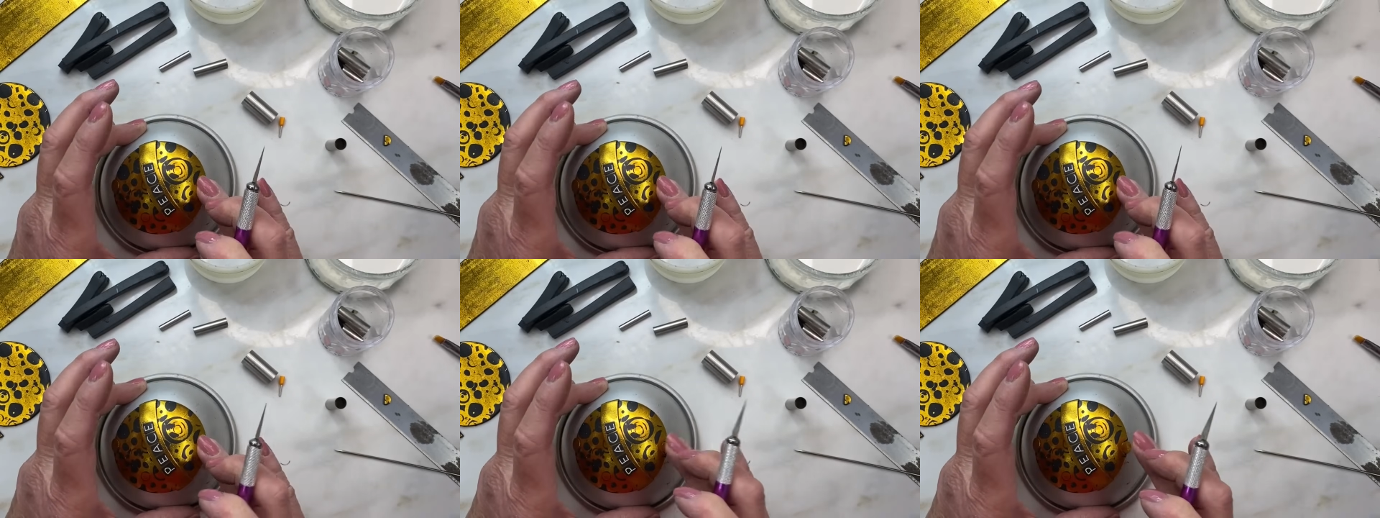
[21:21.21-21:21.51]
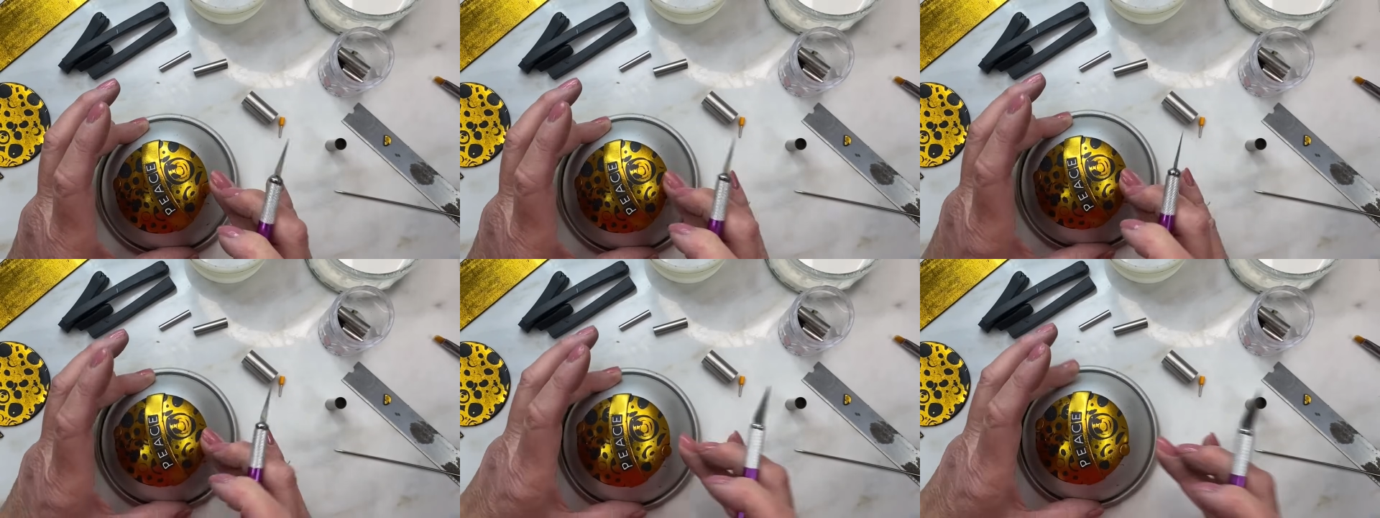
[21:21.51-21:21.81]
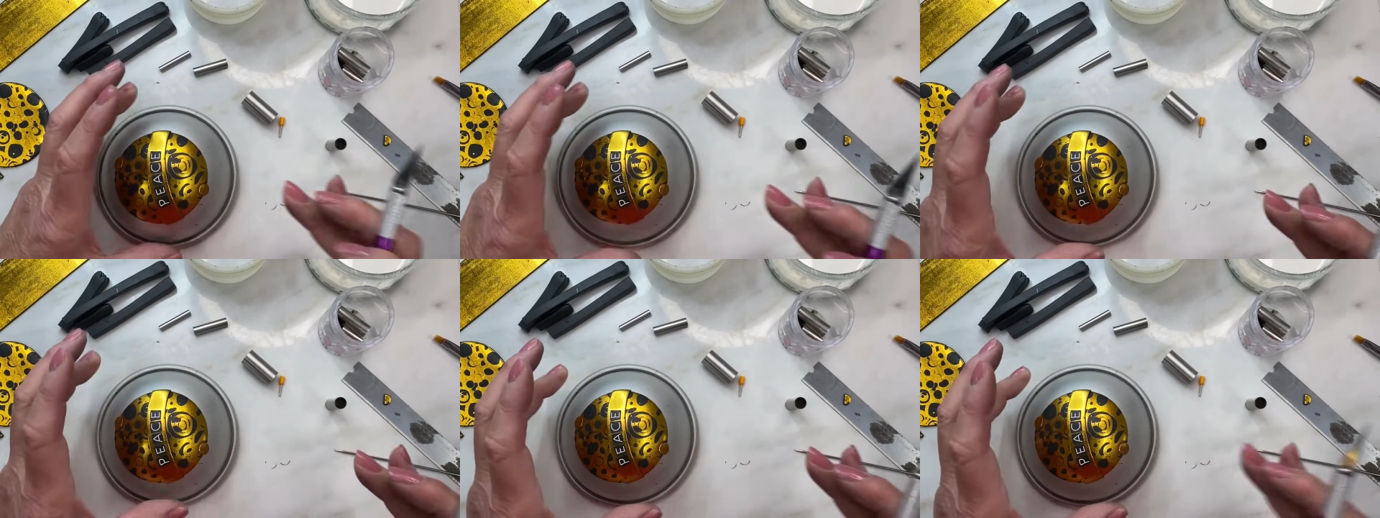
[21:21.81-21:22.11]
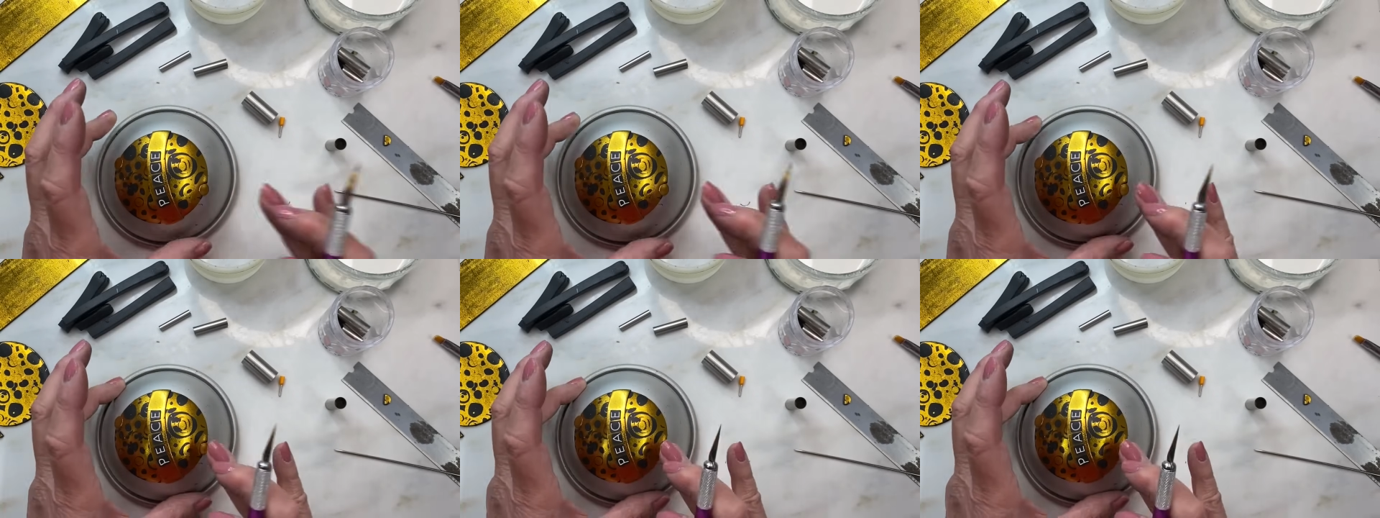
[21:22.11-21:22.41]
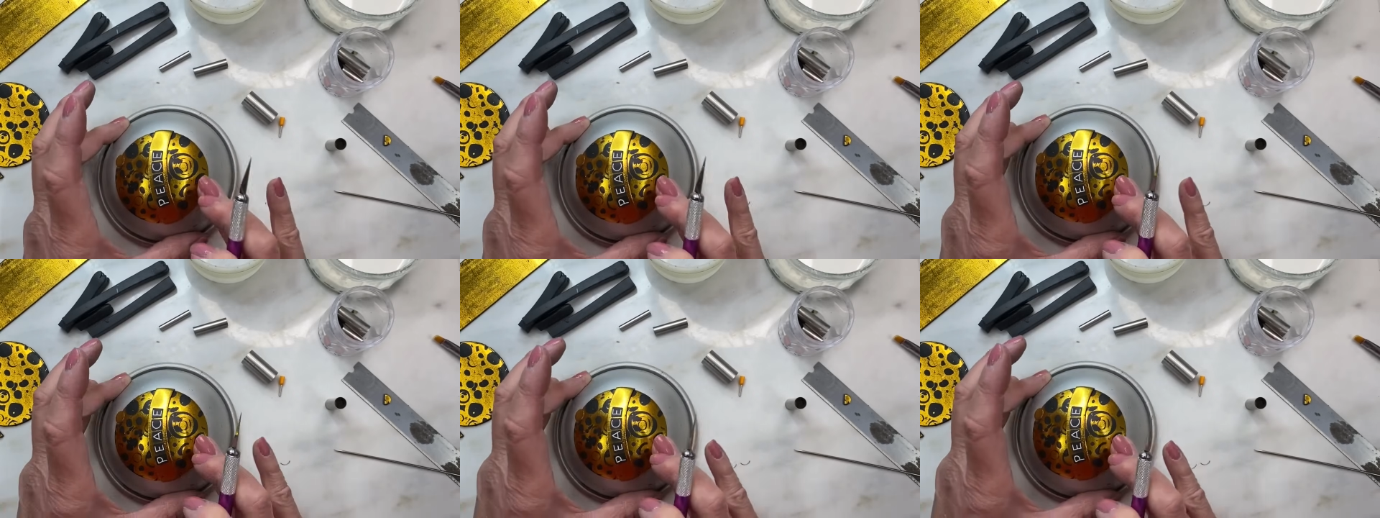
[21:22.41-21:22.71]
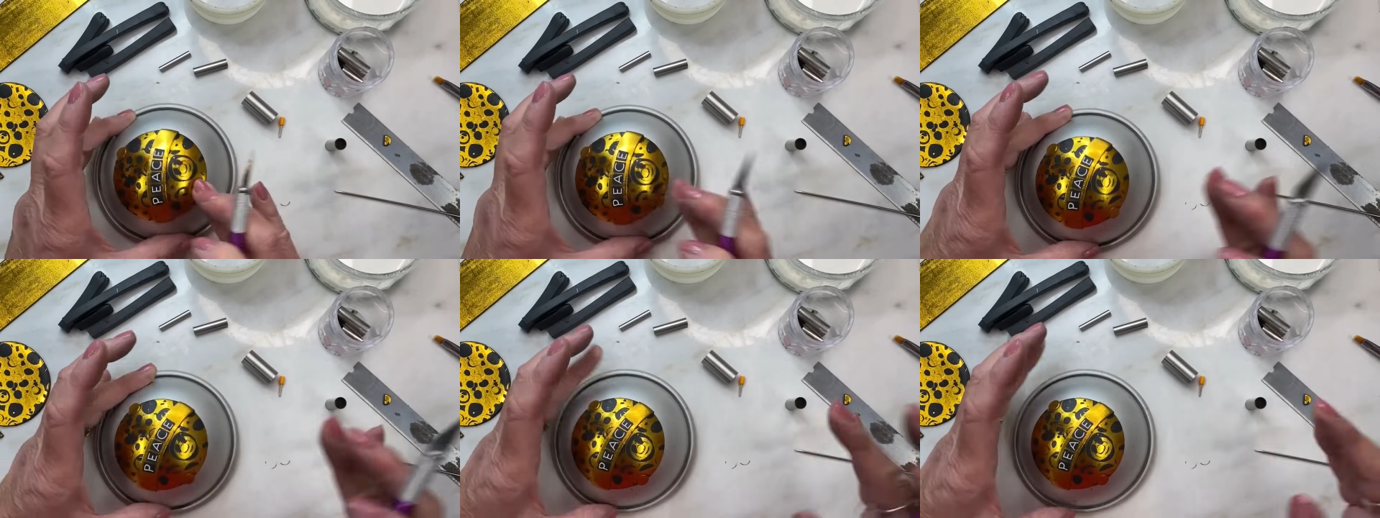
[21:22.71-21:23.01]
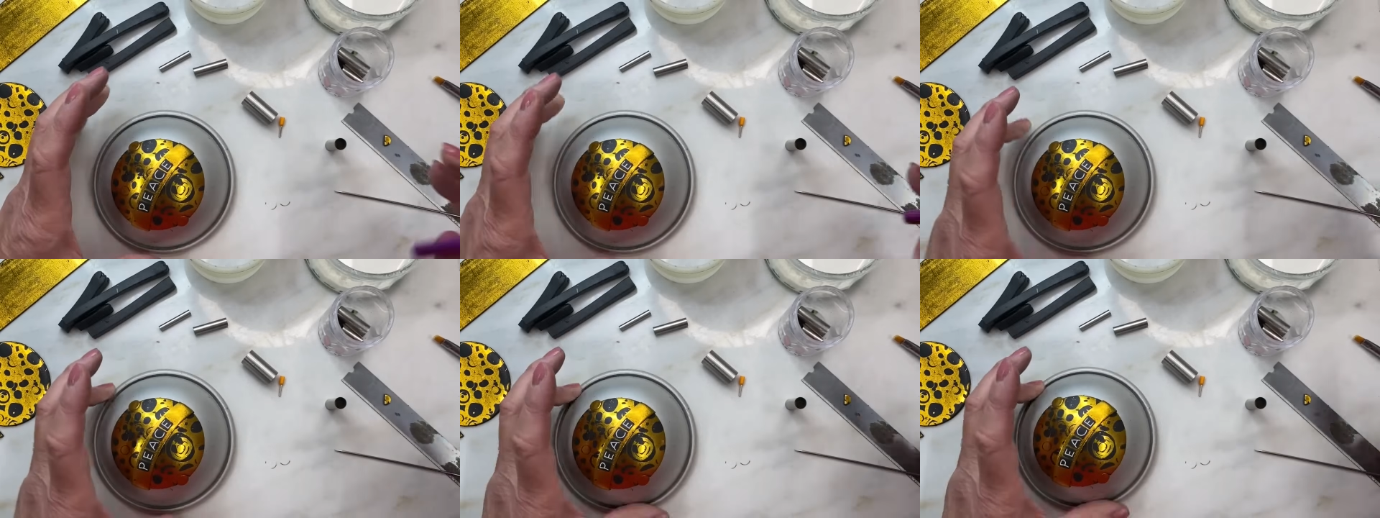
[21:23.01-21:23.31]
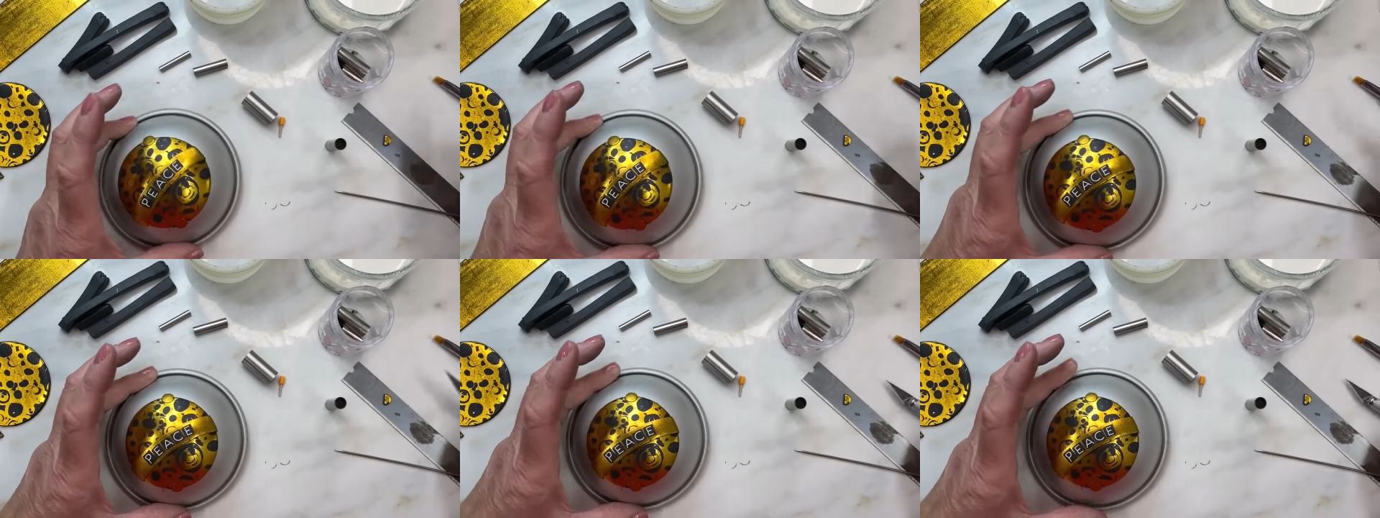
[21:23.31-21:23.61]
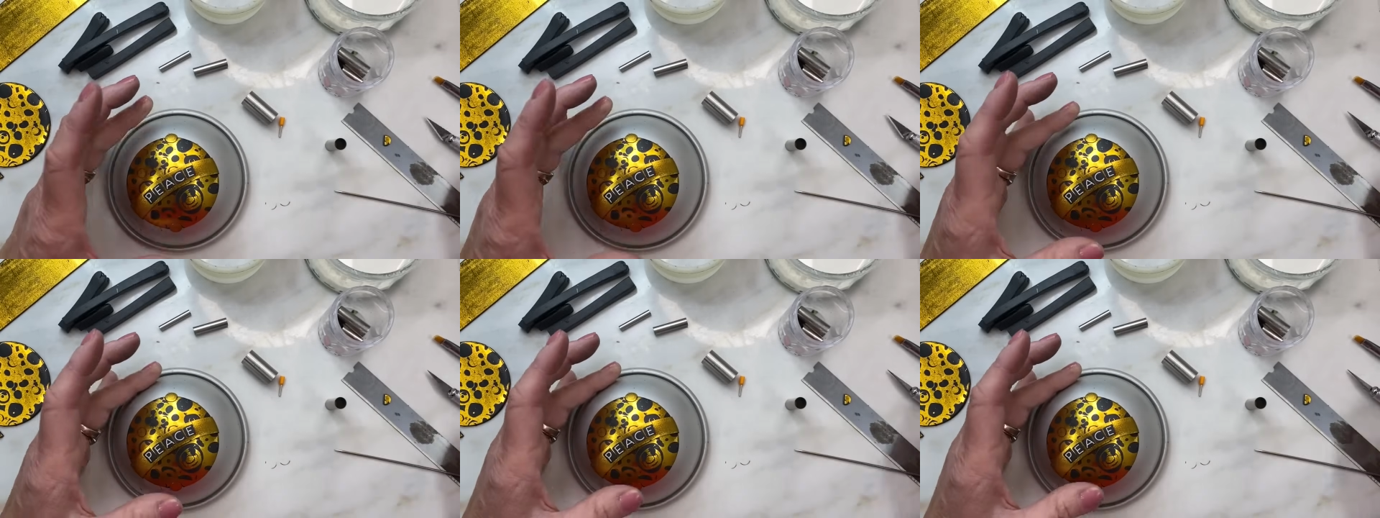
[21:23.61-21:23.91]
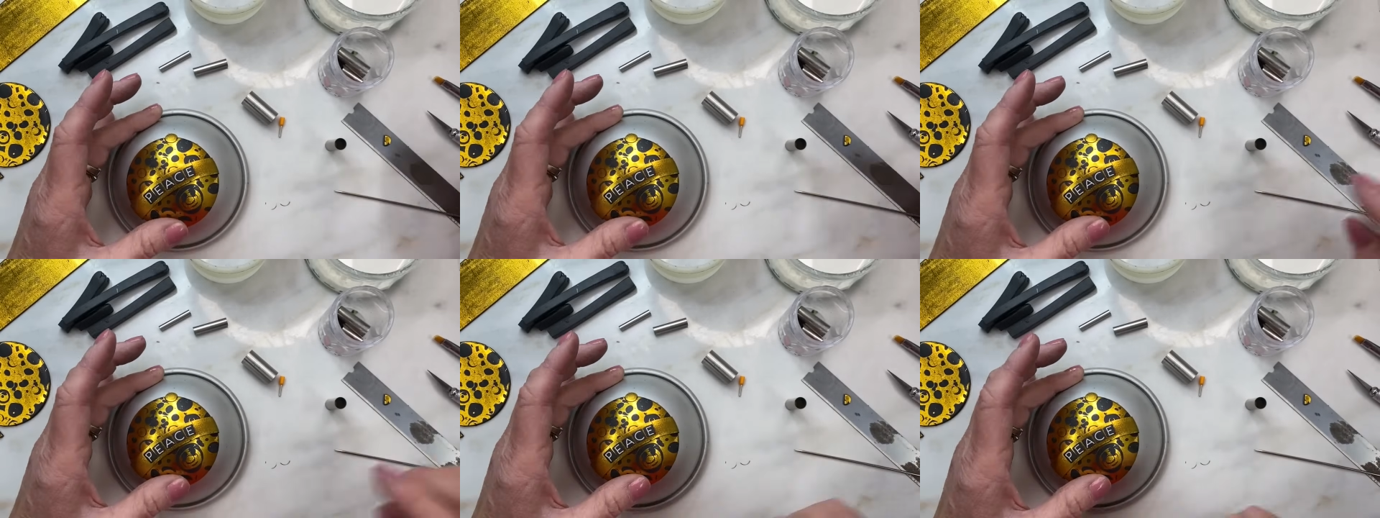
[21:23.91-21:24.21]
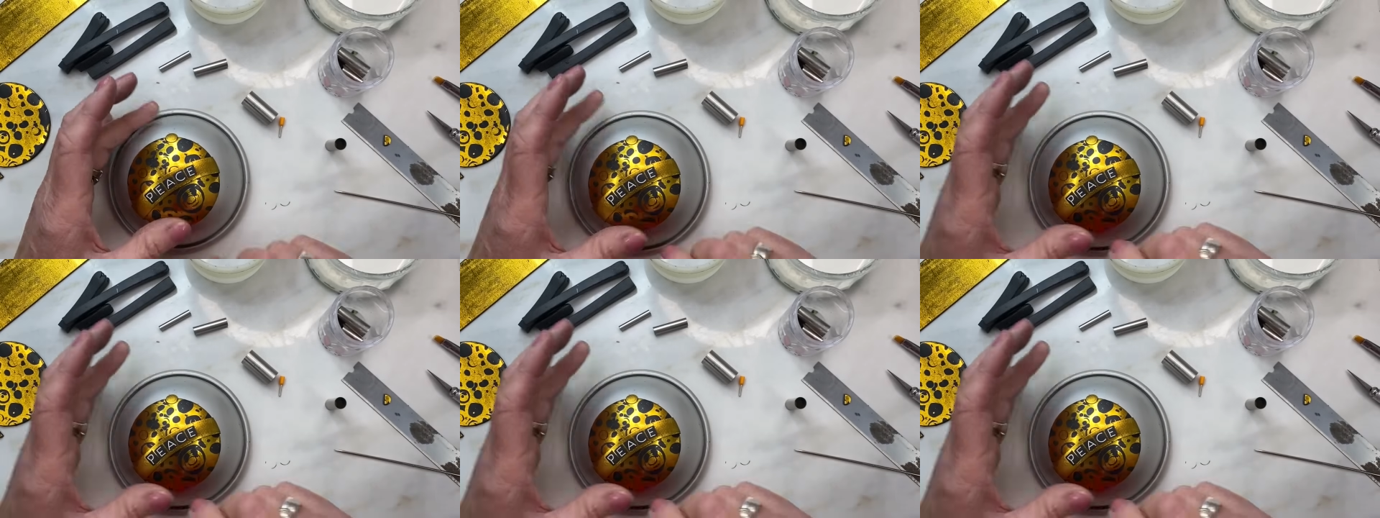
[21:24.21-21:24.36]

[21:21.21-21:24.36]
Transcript: [unreadable: no face in view]